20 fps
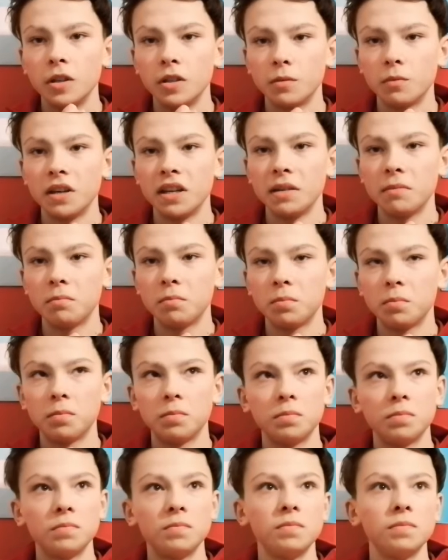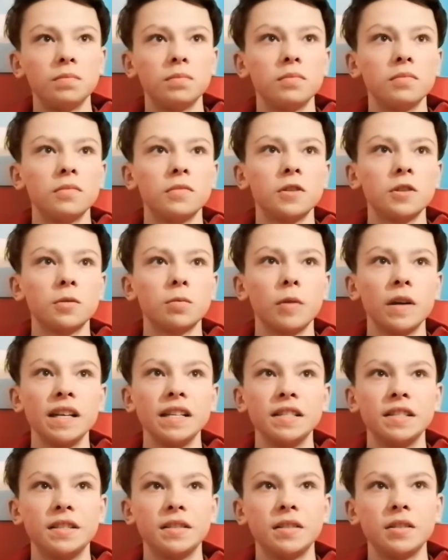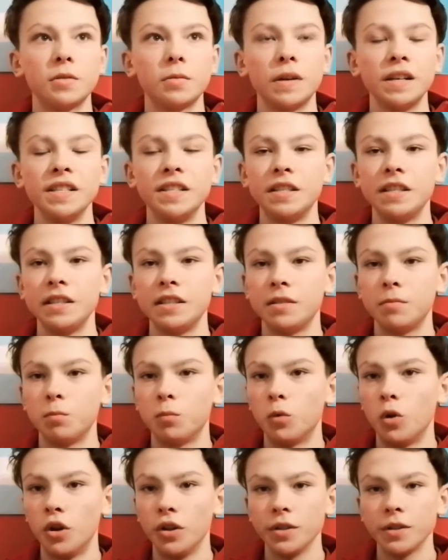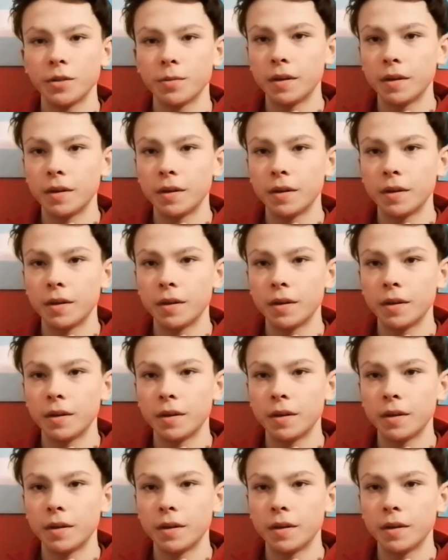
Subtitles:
And we're 21,